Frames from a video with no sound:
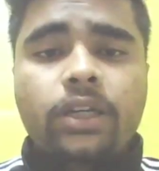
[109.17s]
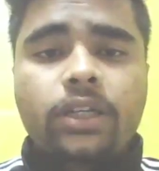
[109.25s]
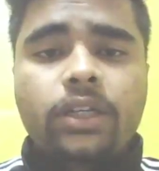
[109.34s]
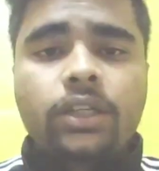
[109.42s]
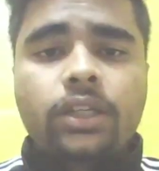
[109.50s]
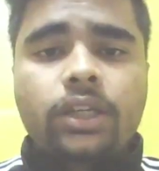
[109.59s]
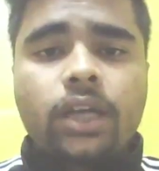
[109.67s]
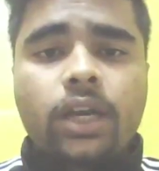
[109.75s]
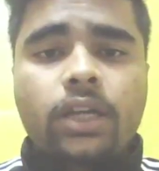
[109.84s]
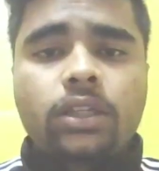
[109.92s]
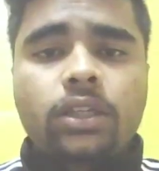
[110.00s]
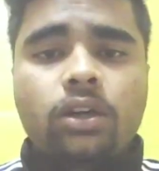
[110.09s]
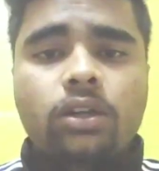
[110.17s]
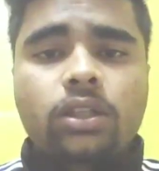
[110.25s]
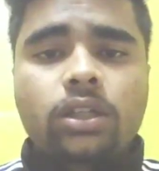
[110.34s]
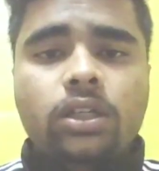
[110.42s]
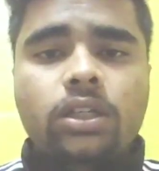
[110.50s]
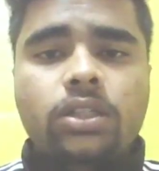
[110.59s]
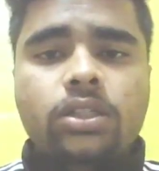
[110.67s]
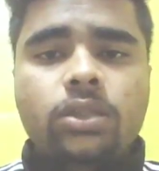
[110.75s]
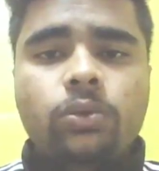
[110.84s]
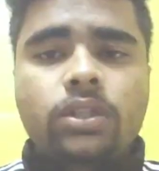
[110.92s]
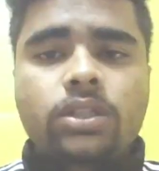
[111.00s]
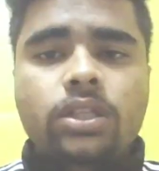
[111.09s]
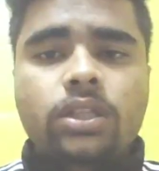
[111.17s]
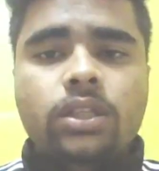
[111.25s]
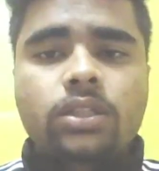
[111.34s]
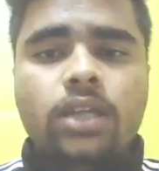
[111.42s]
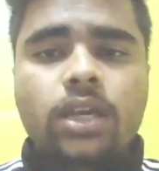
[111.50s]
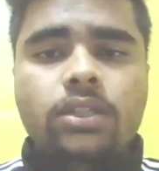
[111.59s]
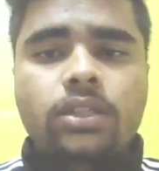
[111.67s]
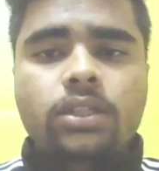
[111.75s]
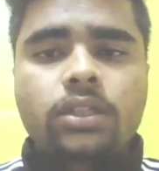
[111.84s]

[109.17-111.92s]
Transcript: DNA and the other is newly synthesized.